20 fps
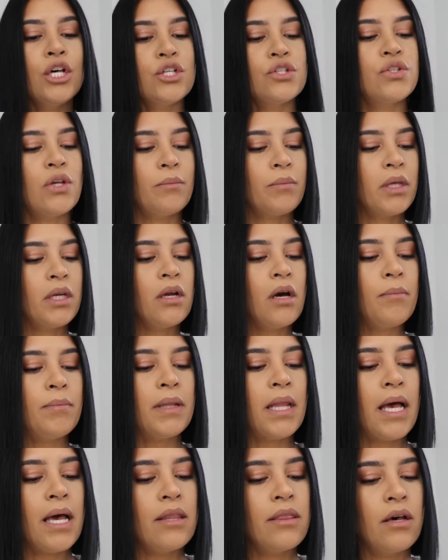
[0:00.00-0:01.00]
So I'm gonna
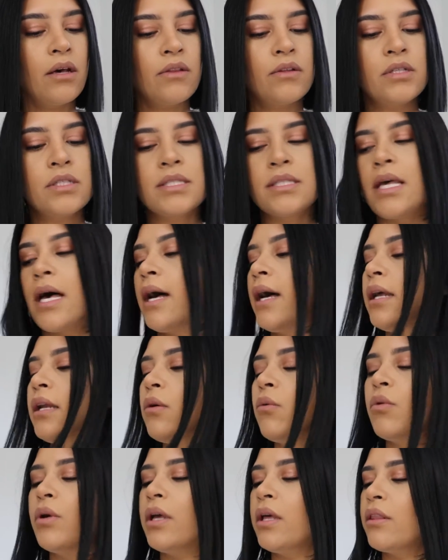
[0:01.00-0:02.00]
apply the other
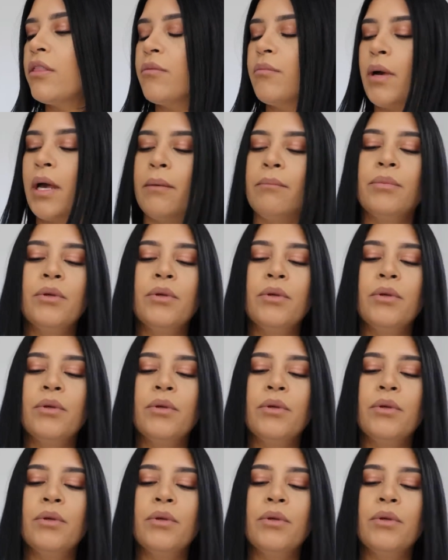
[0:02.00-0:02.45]
side with my